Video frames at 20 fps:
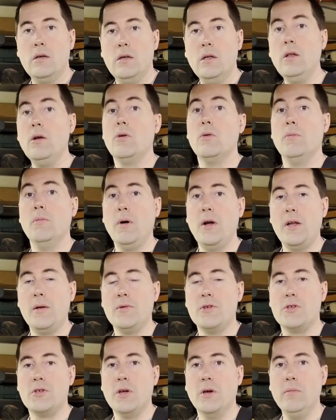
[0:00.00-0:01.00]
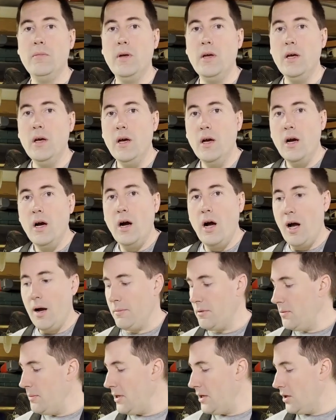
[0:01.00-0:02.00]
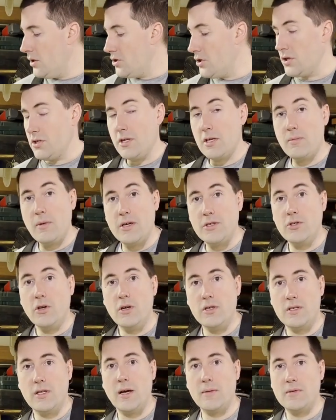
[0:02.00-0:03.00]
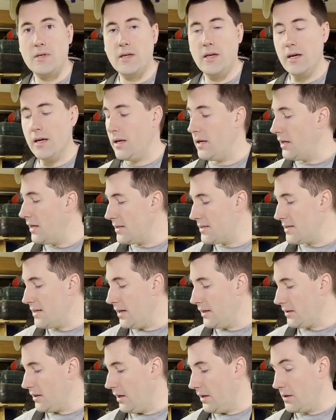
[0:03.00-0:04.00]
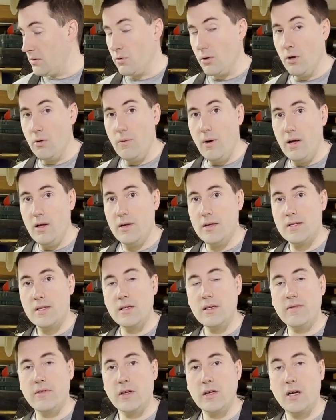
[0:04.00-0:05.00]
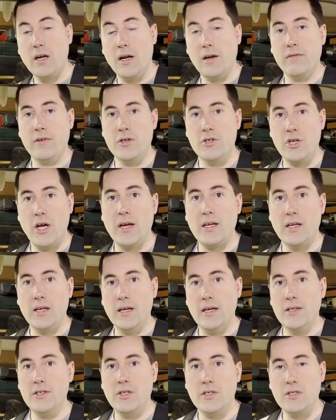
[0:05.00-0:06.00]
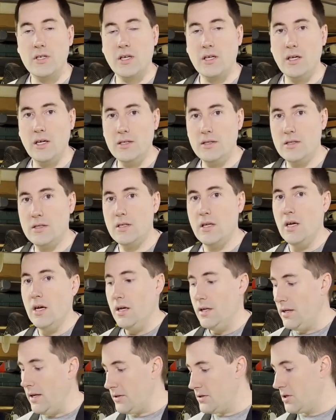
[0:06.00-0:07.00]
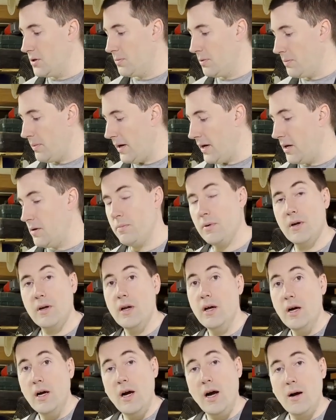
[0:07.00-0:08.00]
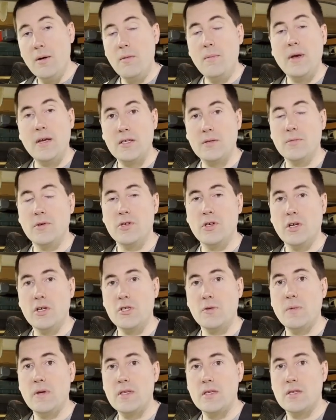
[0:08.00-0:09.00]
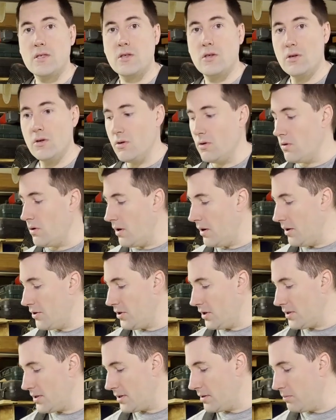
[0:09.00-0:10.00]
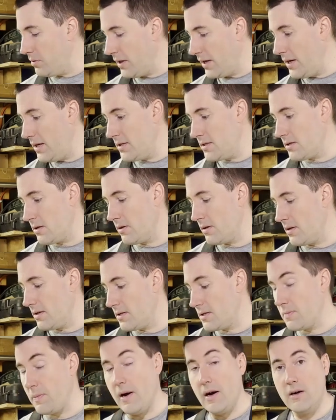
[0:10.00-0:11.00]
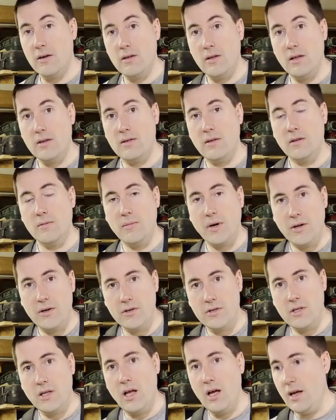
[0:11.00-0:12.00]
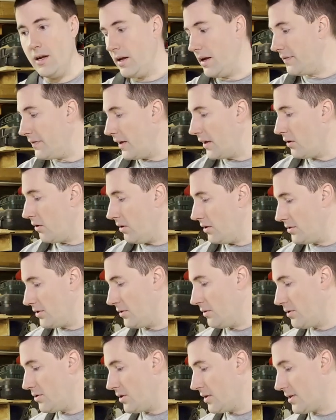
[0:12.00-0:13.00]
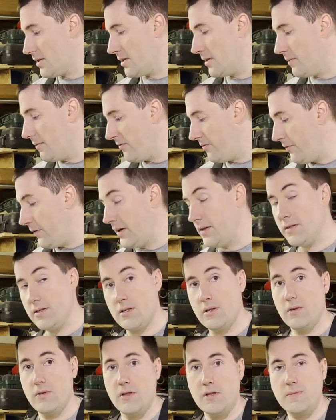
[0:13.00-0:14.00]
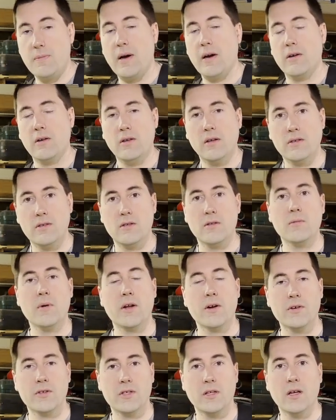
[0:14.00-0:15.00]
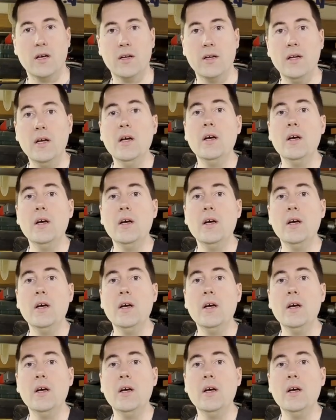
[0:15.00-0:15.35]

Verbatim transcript: Hello, my name is Jim. I'm going to be adjusting my Sawstop today. It's not cutting real well, it's leaving kind of a jagged edge as it cuts. Not super bad, but I'm going to make some adjustments to adjust the blade so that it's parallel to the miter slot, and then also adjust the fence so that it's parallel to the miter slot.